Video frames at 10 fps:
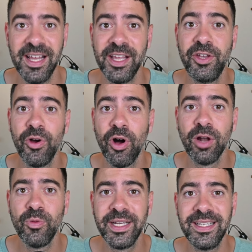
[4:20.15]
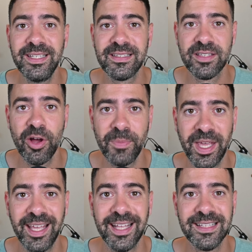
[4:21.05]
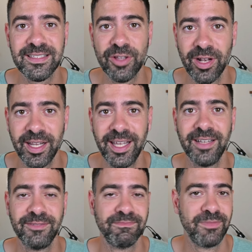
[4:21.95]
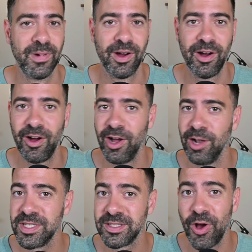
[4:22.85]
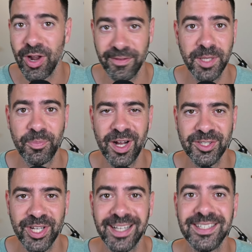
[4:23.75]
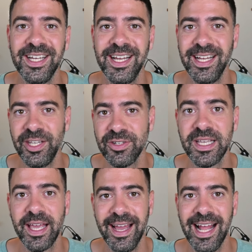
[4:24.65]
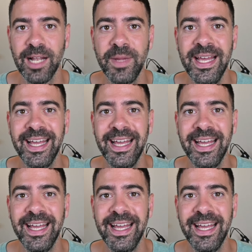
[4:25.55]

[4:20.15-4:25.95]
you already saw me installing almost all of the project using Helm.